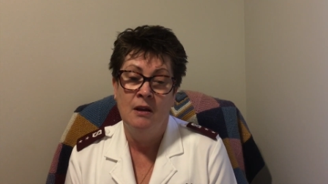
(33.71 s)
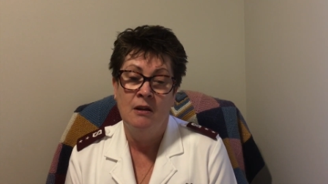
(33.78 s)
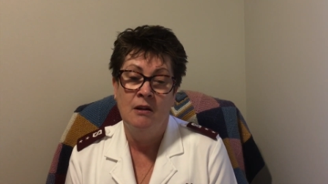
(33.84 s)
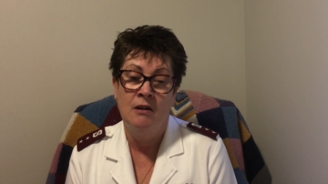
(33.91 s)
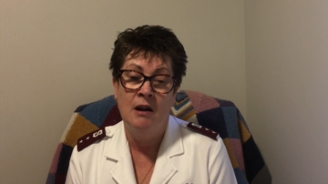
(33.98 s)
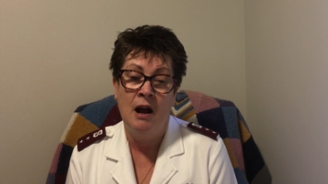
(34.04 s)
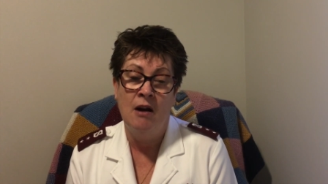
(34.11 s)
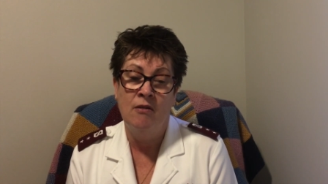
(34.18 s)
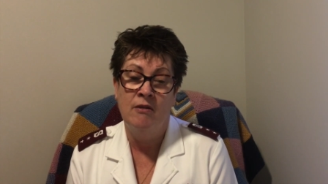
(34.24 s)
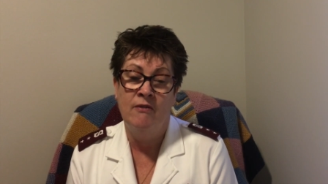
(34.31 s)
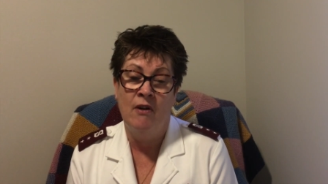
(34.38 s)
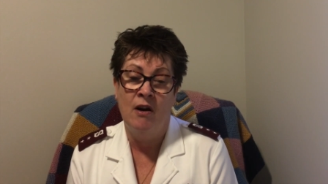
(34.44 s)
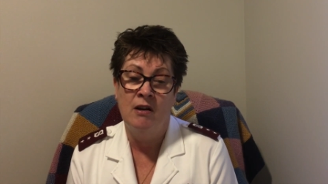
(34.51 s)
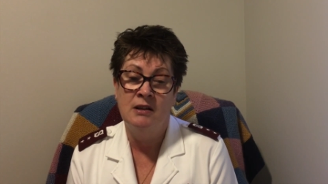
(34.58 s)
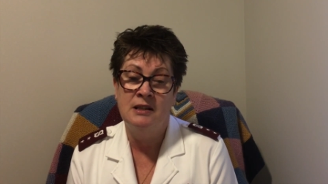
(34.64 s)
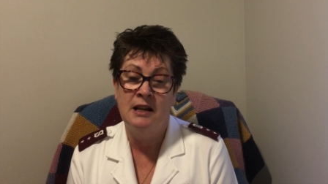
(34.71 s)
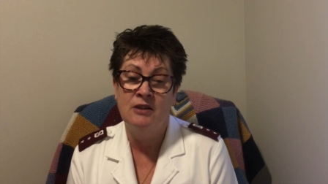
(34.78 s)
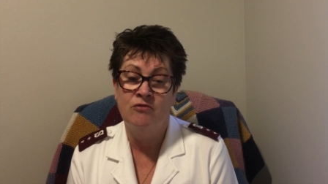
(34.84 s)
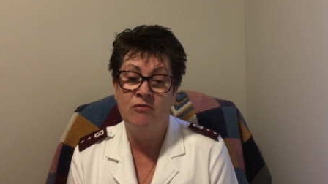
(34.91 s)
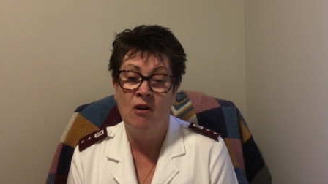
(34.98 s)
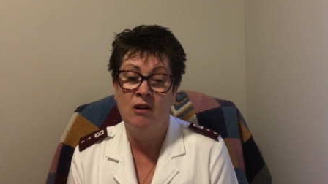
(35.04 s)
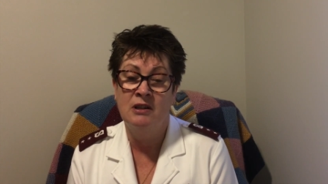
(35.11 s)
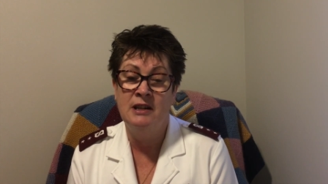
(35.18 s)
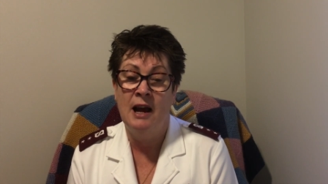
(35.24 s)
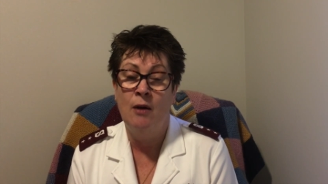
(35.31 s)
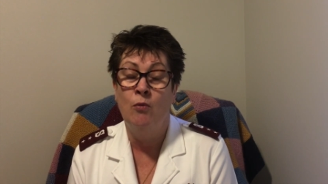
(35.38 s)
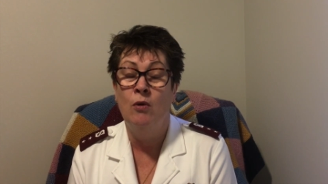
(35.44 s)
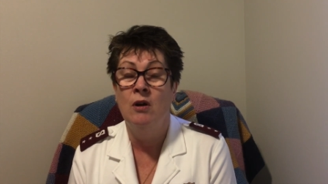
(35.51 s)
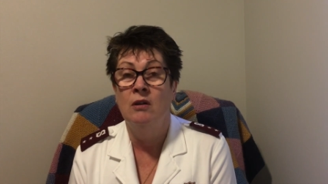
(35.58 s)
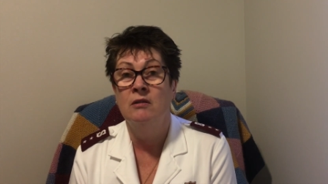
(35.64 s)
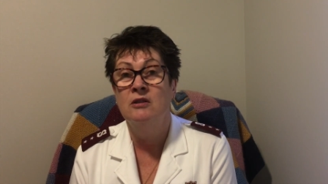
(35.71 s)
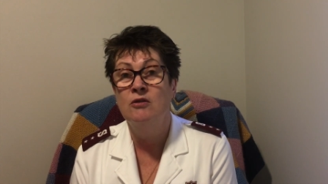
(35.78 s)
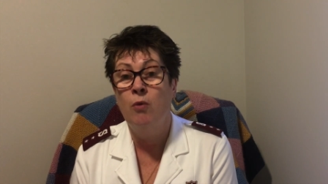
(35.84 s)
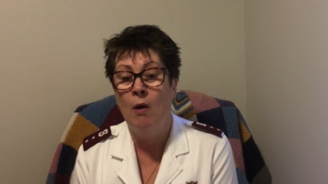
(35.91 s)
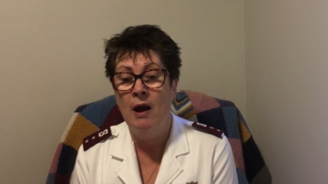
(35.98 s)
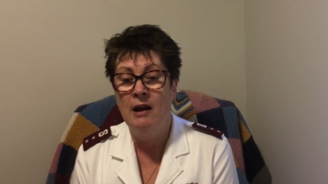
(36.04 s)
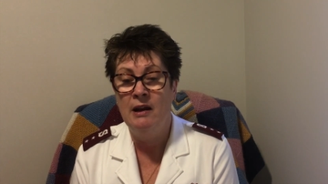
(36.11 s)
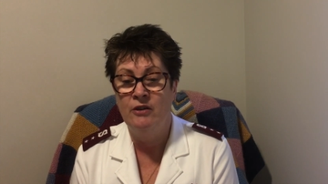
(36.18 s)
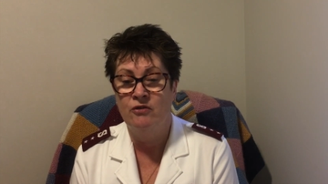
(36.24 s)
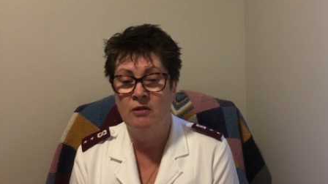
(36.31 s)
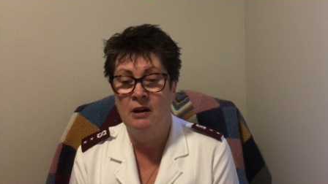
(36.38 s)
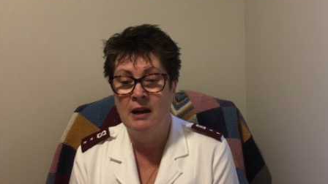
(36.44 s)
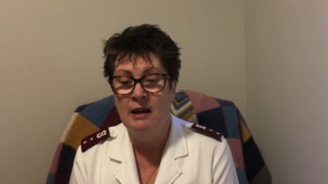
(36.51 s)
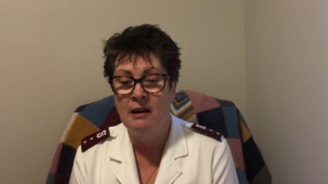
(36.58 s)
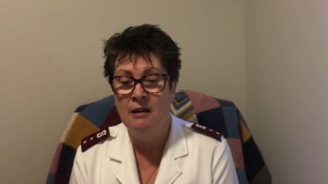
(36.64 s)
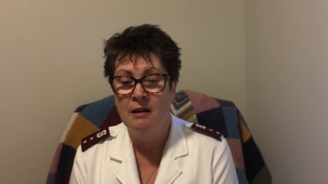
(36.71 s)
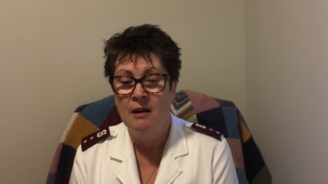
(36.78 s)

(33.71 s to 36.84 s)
Coronavirus has rocked our world, quite literally.